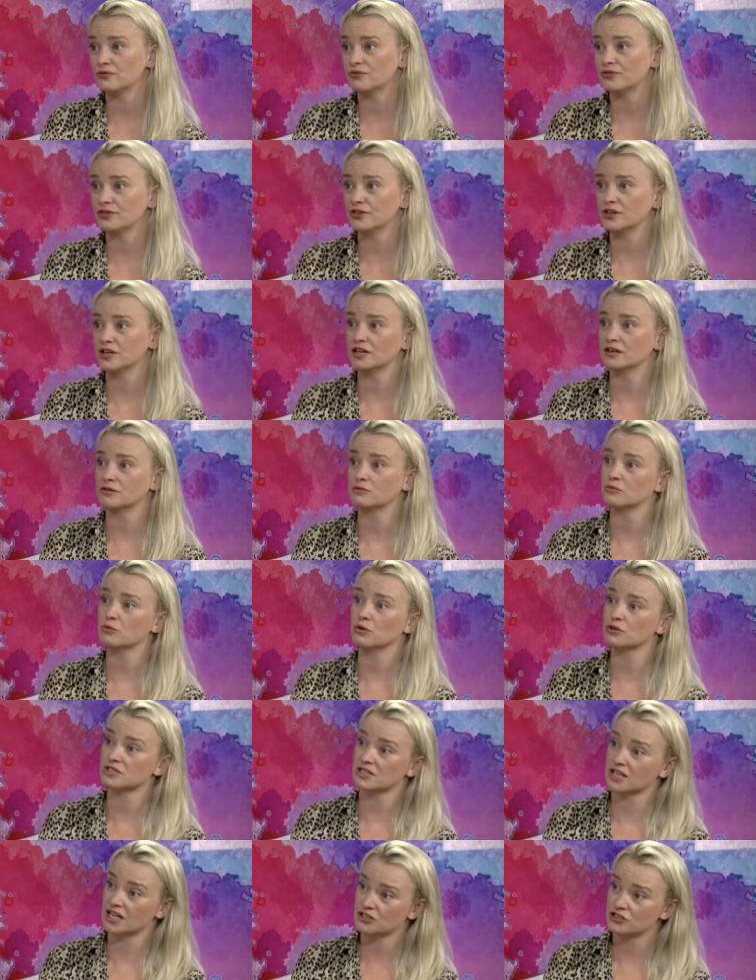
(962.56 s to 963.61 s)
than it
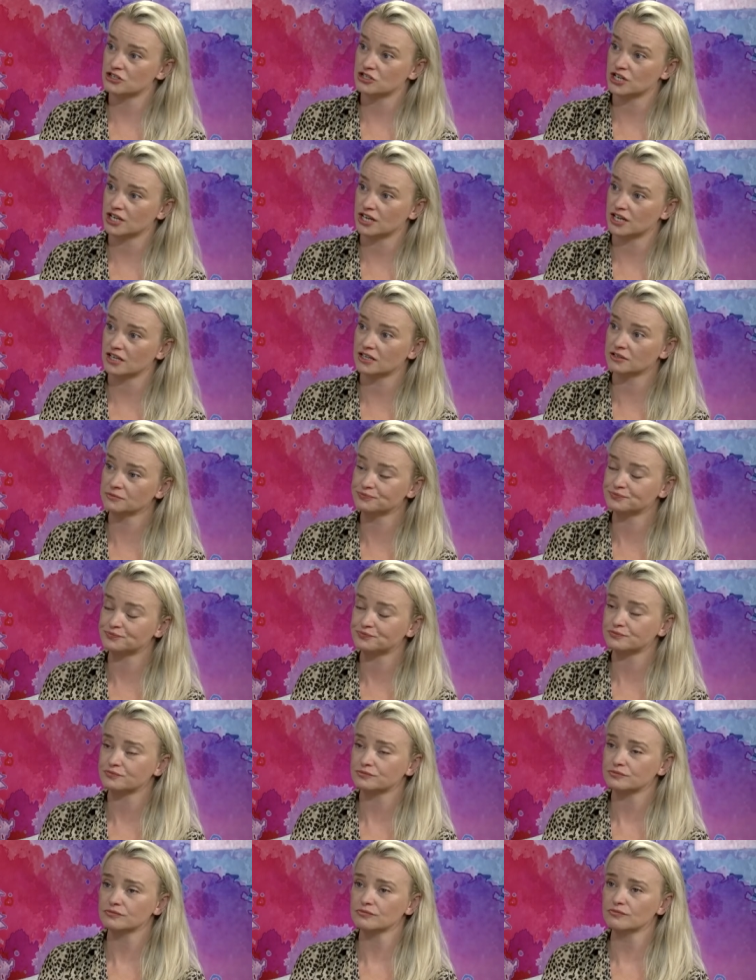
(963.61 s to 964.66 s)
was last year,
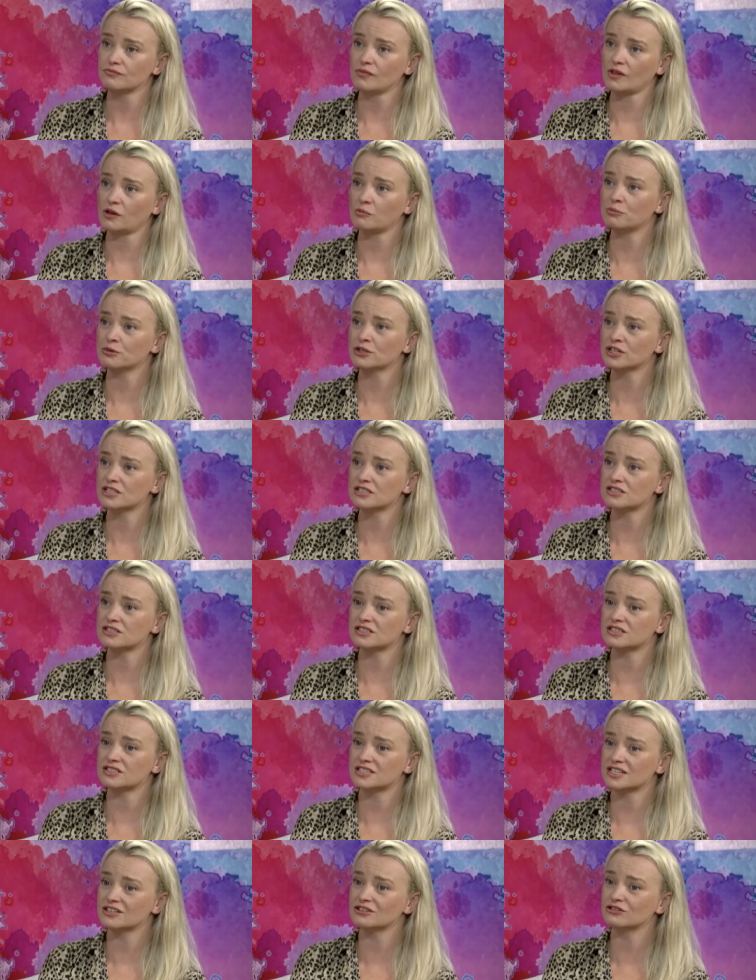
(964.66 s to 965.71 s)
but it's
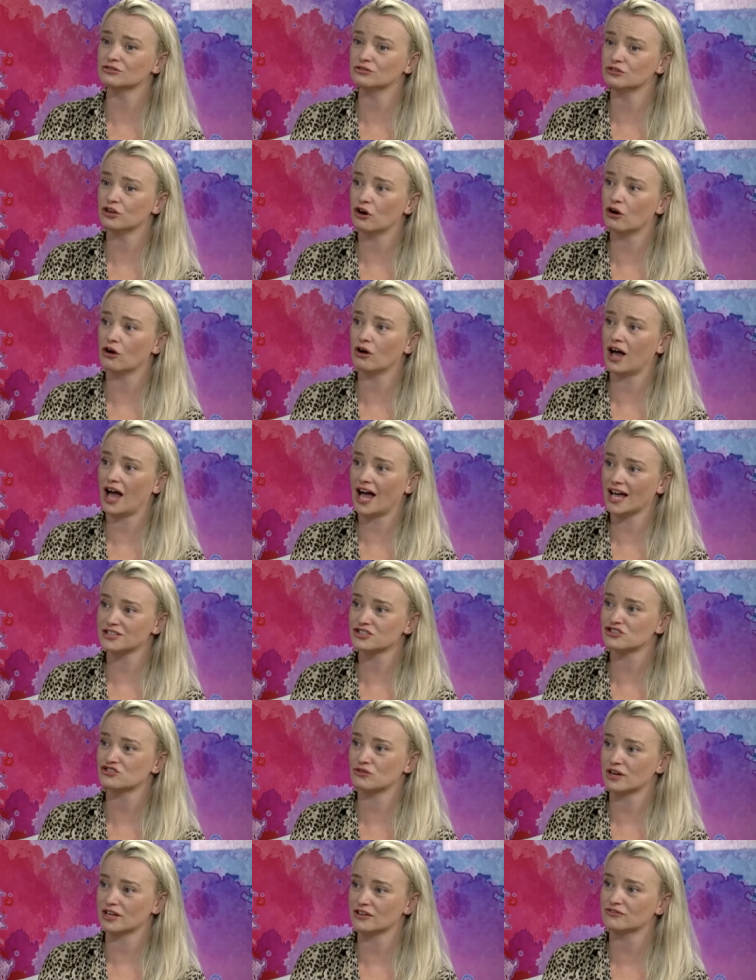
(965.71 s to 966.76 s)
still not as
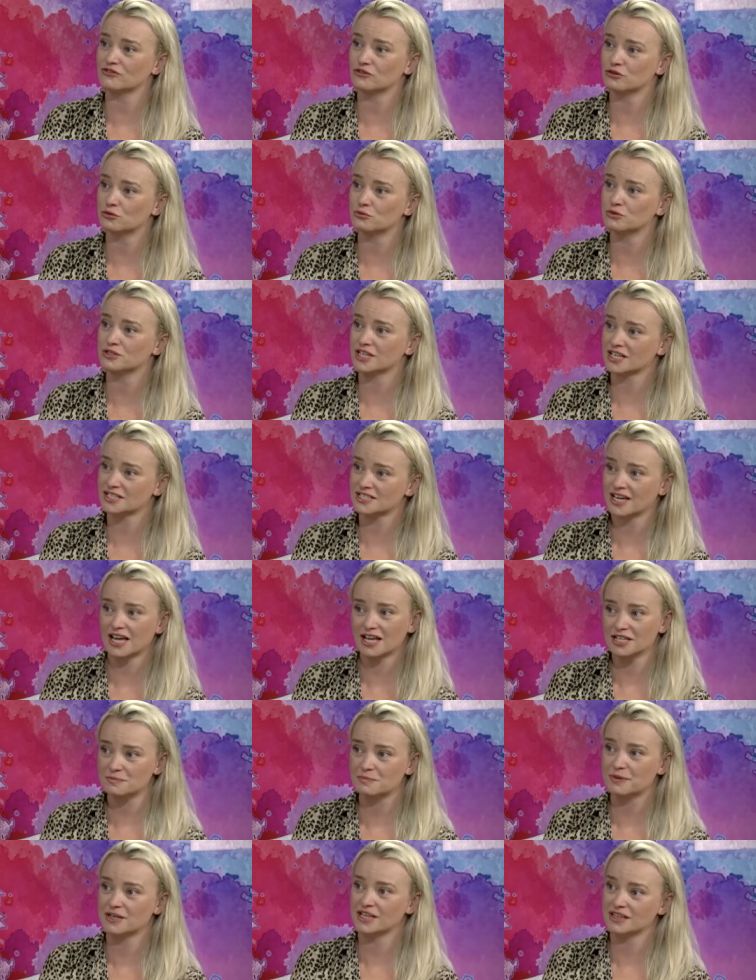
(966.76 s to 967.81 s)
straightforward as it has
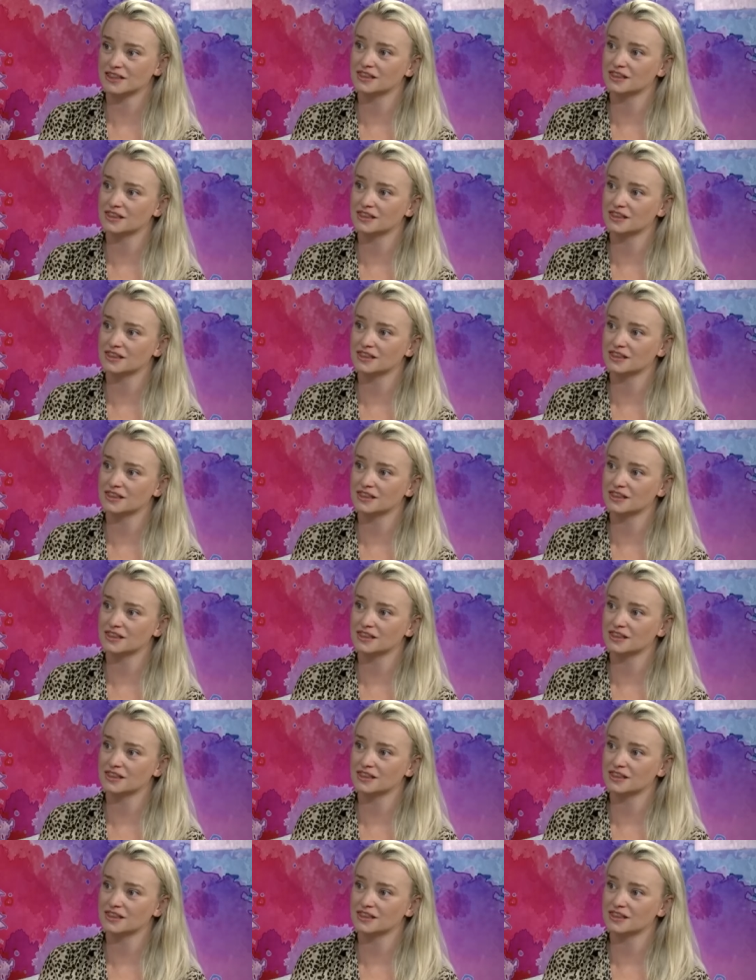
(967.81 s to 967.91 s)
been in the